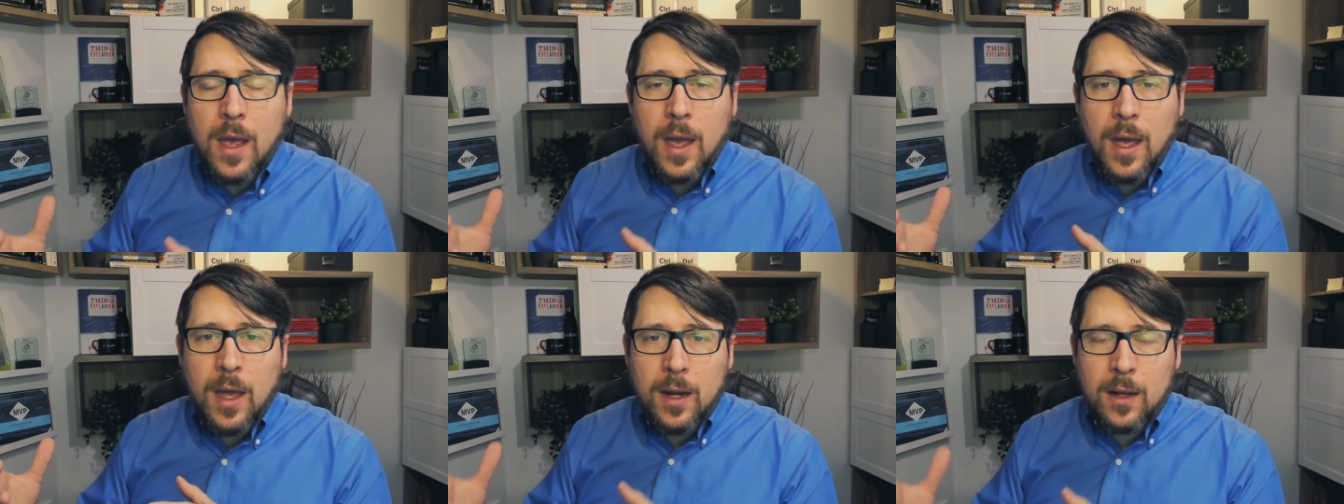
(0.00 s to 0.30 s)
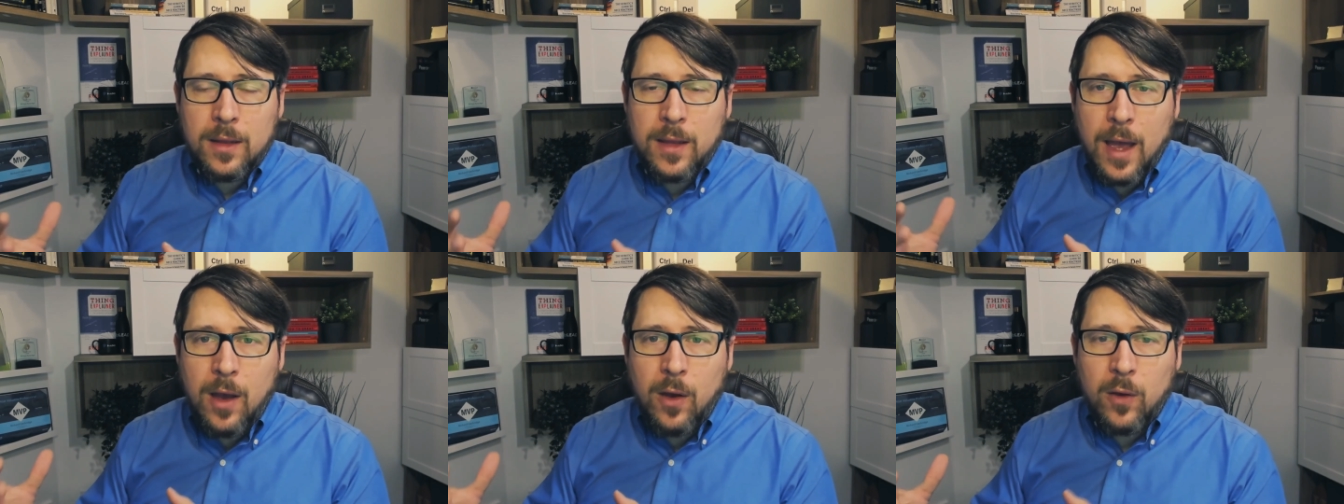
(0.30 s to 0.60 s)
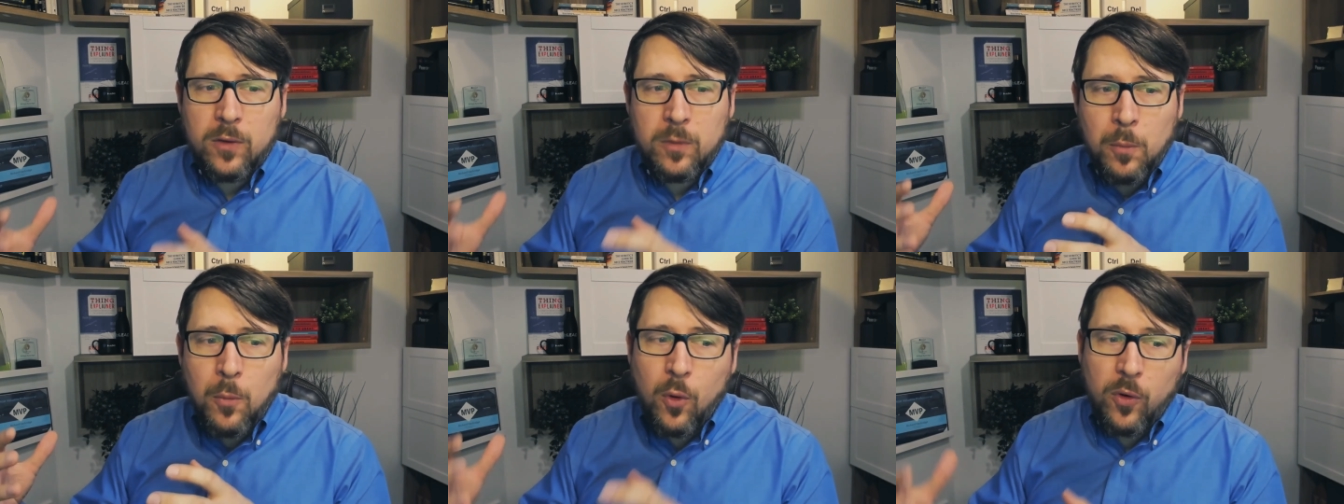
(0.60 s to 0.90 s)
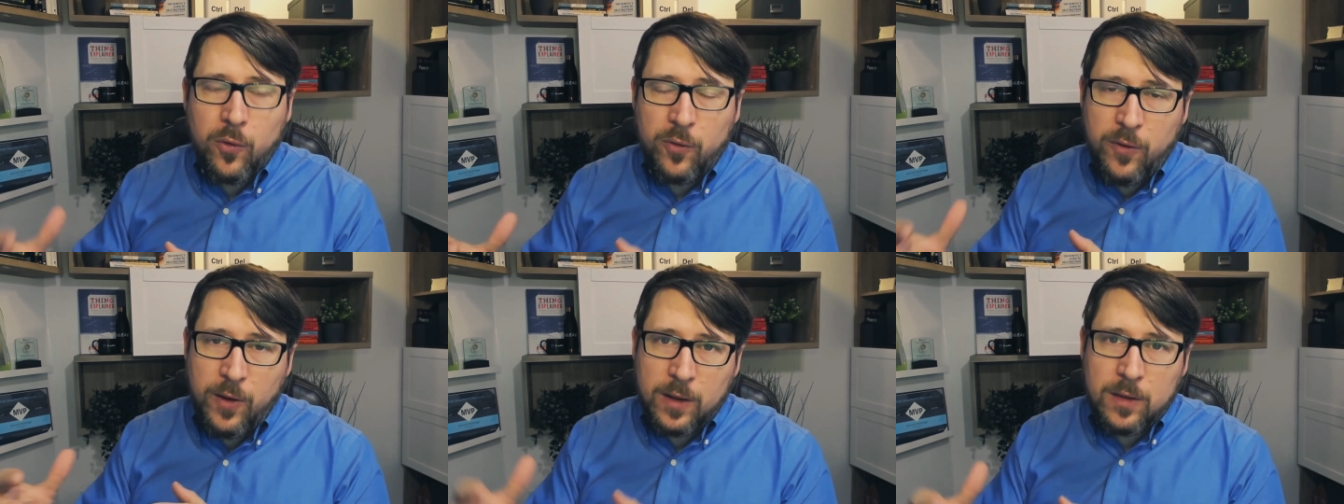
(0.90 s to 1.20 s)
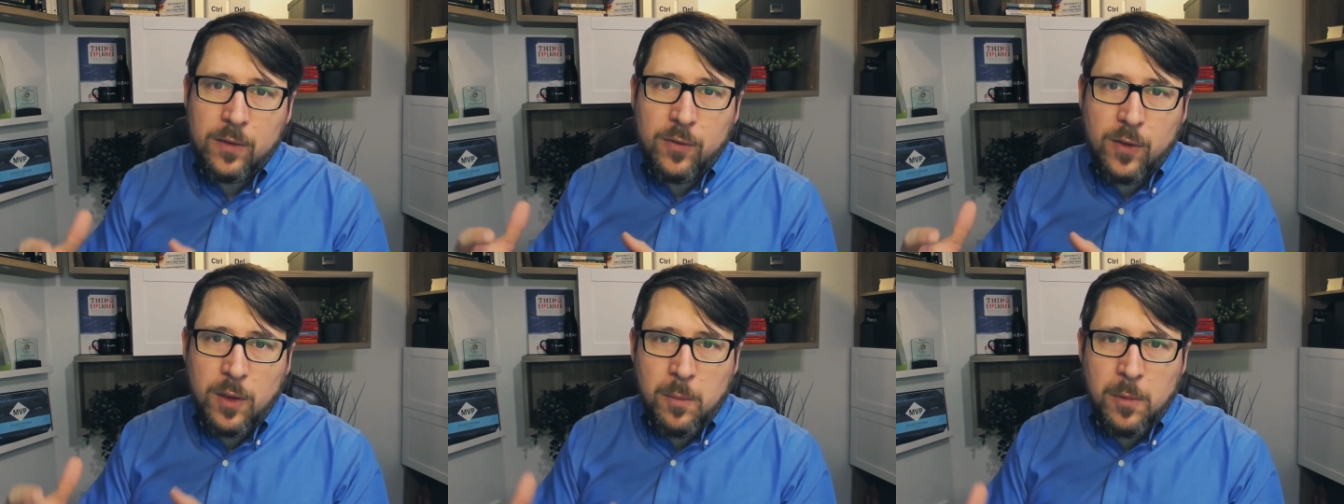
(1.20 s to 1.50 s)
and allows more
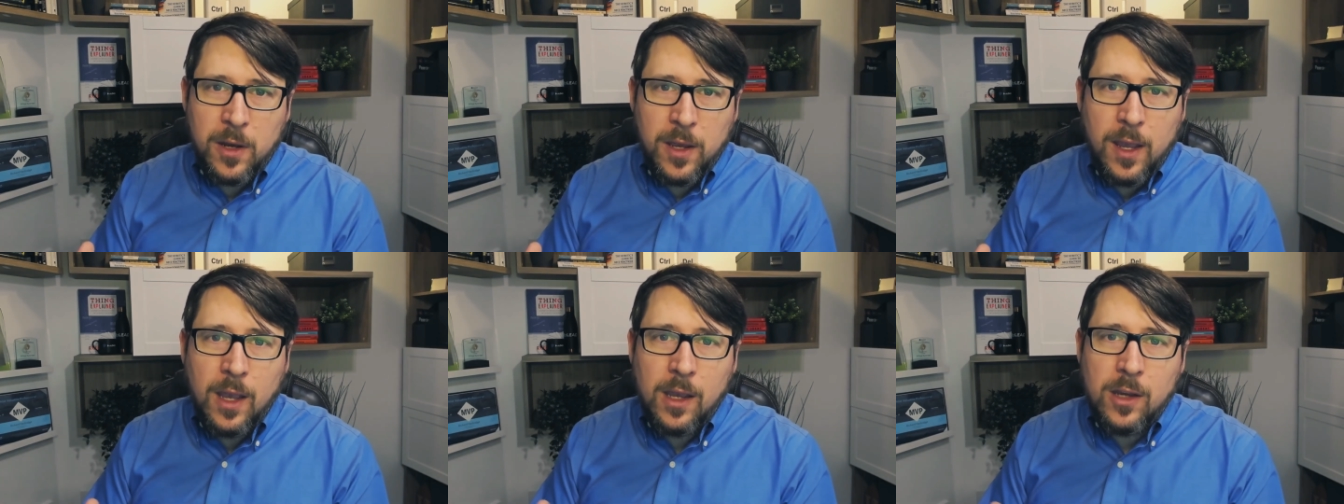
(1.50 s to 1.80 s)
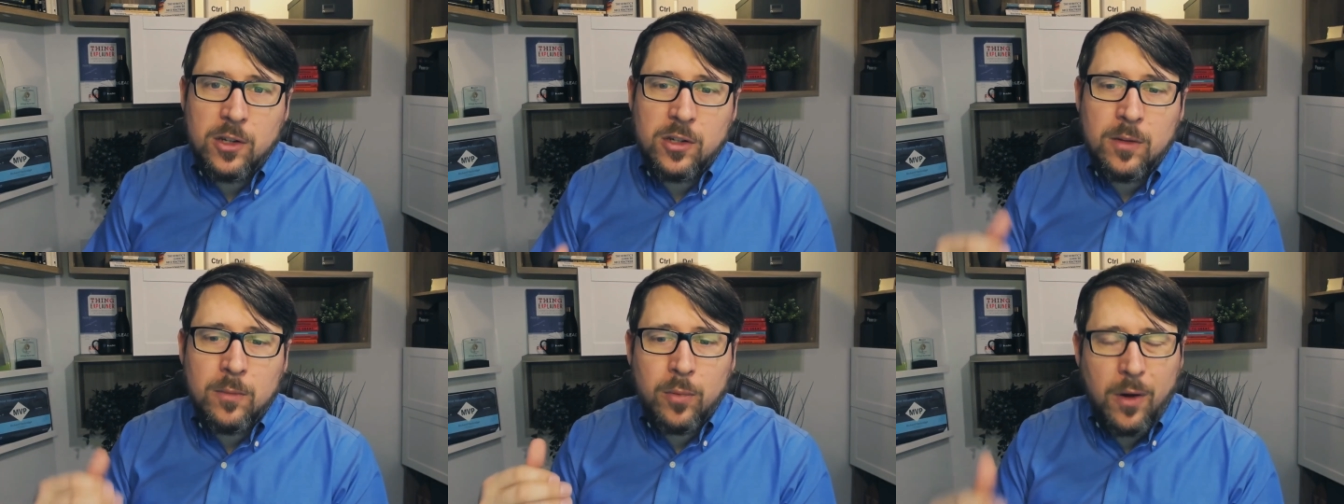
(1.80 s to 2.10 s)
effective communication,